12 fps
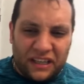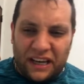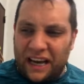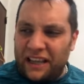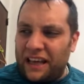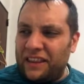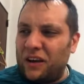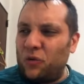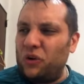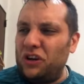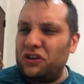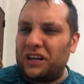And then
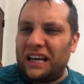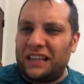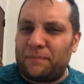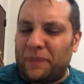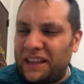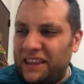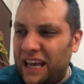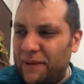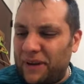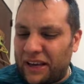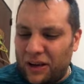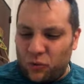we look at the
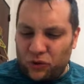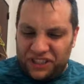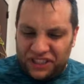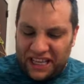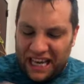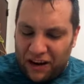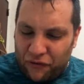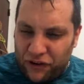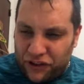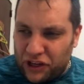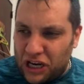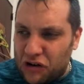pandemic and we see
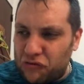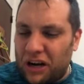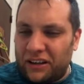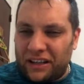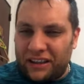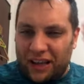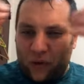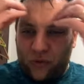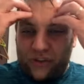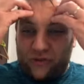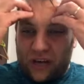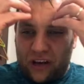everything around, and then we
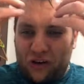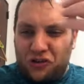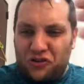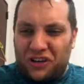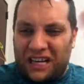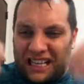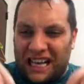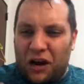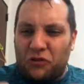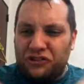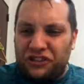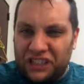try to look at
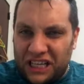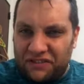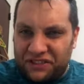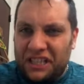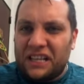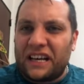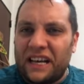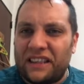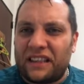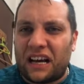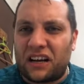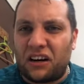ourselves in
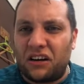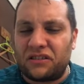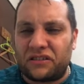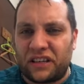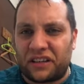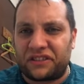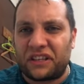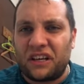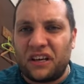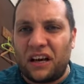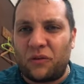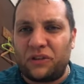that context
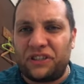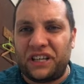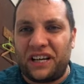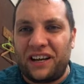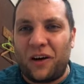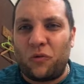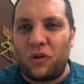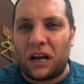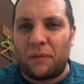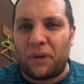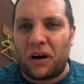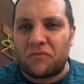and we say, now what
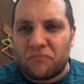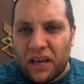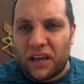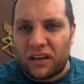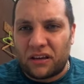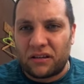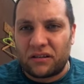about me?